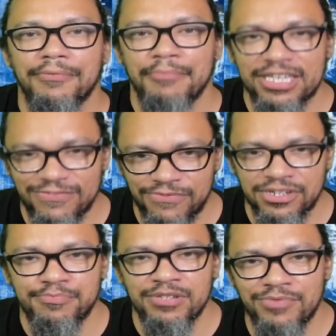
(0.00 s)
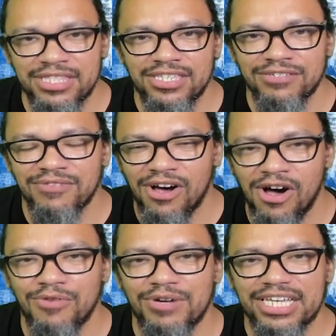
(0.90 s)
May the force be with you
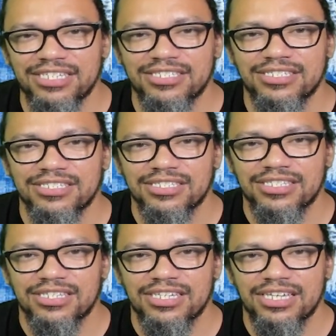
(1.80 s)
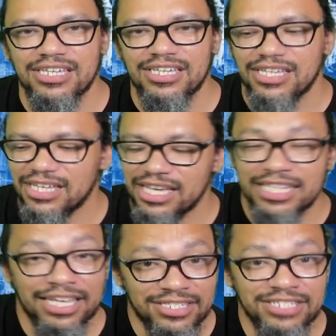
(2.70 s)
always.
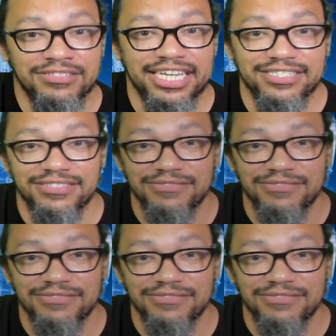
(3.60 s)
And I'll see you later.